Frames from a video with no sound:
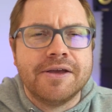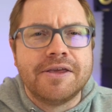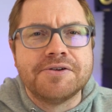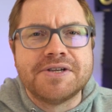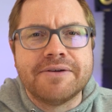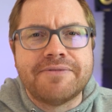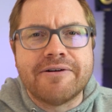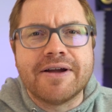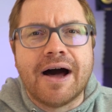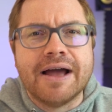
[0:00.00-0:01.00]
using
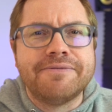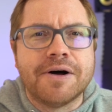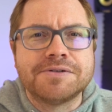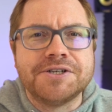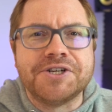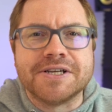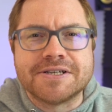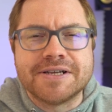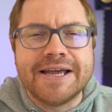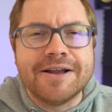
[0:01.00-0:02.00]
very high
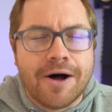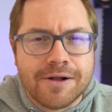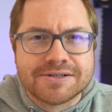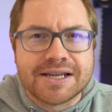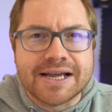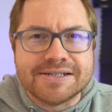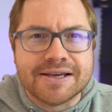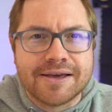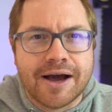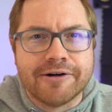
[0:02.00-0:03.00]
voltages in
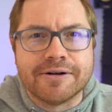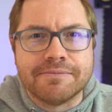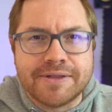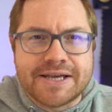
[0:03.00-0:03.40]
alternating current.